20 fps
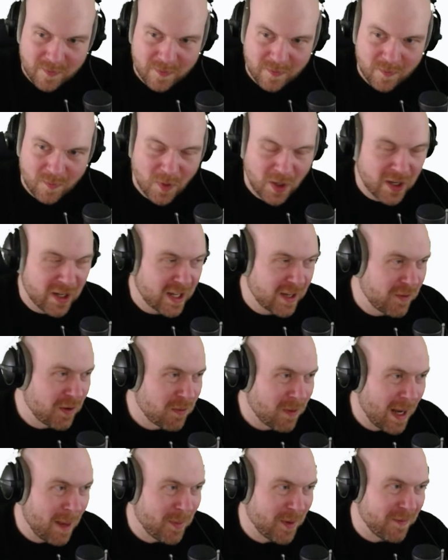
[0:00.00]
we're going to give you
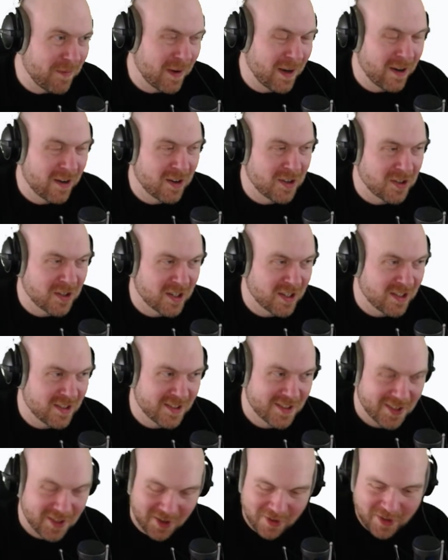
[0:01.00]
rapid fire on your
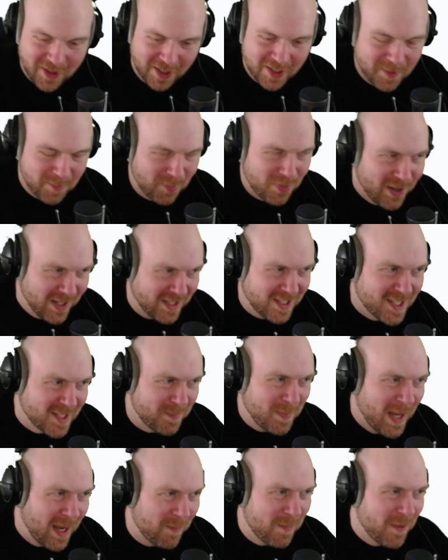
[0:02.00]
guns. So you don't need to
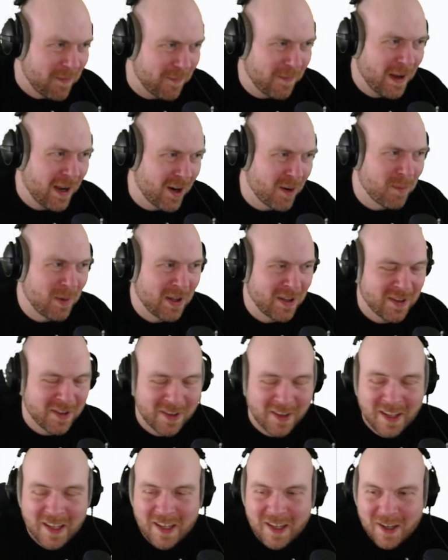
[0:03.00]
spam the fire
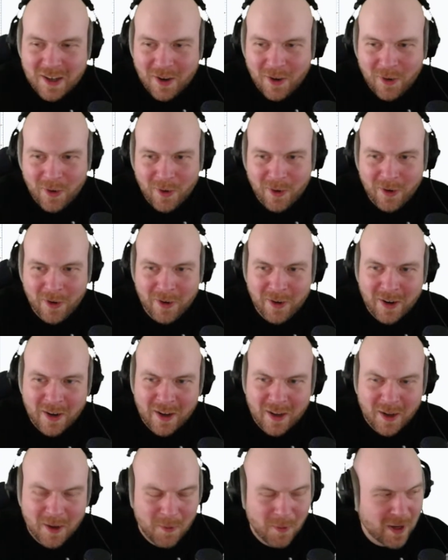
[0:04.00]
button. Or
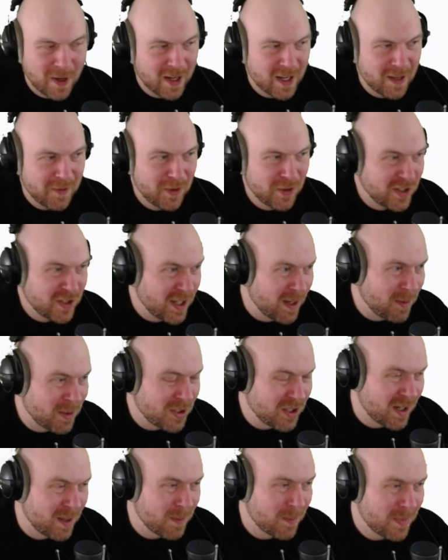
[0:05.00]
we're going to give you a double
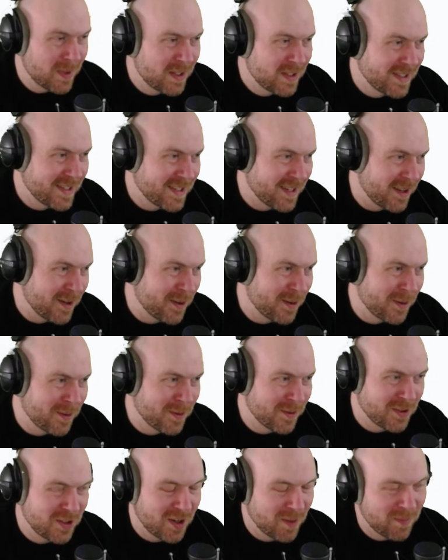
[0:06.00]
jump. So
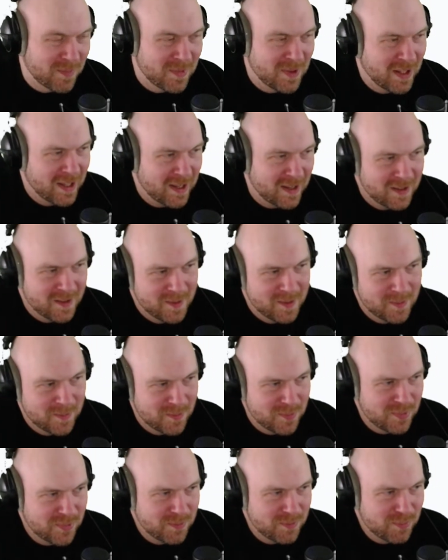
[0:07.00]

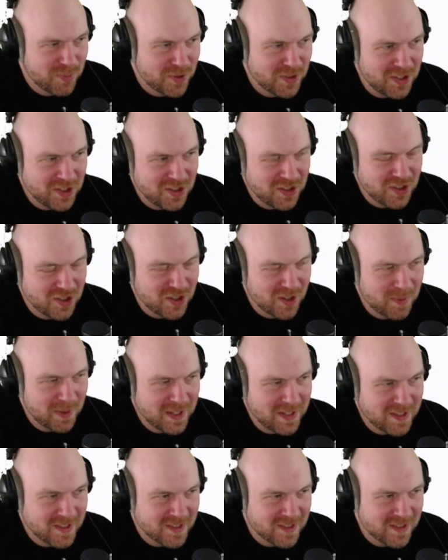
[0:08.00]
precision
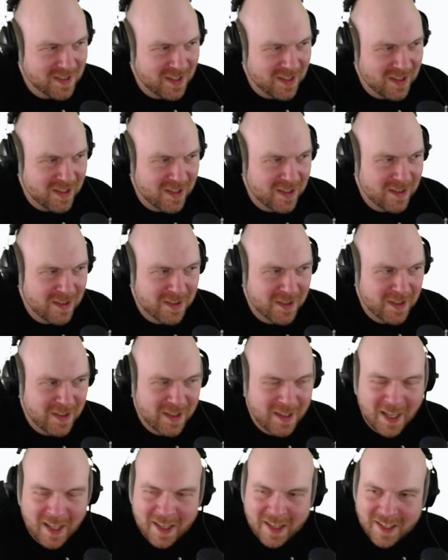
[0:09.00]
jumping is a
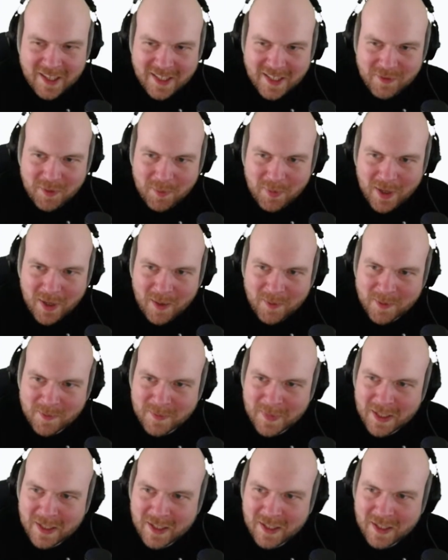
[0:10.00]
lot less of a problem.